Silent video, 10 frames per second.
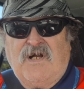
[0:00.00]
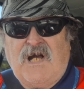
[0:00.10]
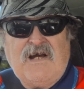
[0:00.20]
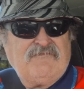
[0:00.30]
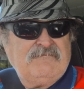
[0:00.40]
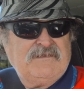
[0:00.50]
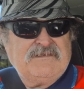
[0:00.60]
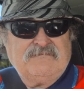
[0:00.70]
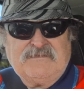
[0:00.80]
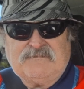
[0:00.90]
half a
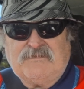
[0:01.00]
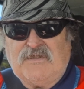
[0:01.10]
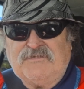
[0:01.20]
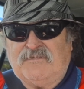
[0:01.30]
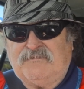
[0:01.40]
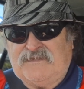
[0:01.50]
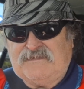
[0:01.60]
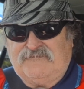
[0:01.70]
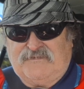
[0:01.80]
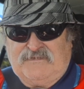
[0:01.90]
million people are not
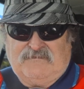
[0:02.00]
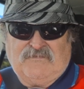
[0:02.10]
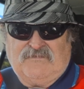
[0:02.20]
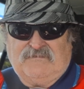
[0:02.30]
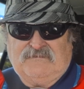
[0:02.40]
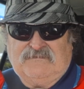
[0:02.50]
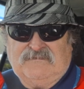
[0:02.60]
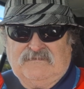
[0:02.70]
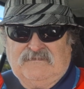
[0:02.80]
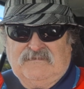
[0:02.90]
paying for it anymore
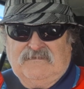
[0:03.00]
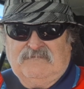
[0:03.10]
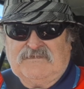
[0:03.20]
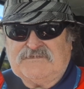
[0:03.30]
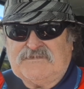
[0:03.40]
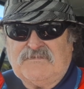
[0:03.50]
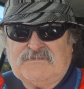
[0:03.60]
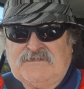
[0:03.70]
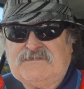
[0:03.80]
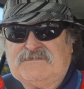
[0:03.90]
because they
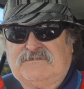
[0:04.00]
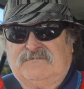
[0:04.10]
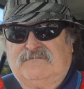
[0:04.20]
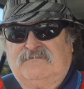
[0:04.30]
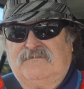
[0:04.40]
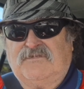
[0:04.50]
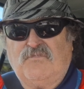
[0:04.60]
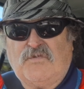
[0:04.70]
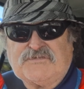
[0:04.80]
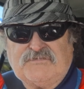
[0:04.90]
don't need to. They
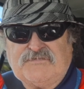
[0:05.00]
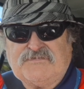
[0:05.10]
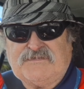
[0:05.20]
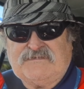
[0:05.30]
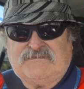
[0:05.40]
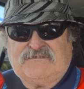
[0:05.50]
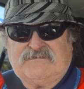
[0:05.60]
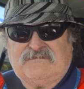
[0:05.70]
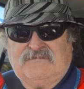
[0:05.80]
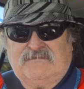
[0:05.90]
can watch other
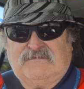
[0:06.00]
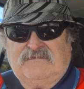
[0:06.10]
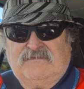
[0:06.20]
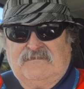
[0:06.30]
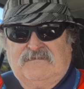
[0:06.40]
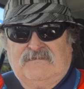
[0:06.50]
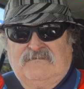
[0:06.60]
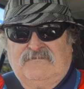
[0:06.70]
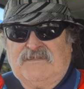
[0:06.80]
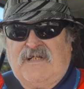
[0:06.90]
things
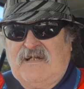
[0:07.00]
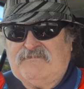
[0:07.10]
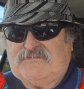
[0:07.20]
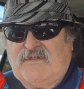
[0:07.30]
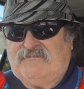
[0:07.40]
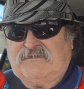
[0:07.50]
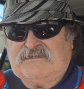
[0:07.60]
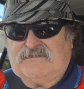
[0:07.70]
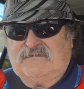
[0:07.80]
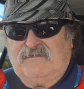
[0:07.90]
without having to have
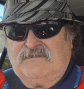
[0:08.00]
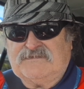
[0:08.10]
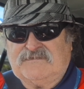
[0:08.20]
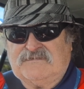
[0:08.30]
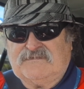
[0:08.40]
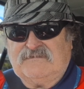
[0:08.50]
a license.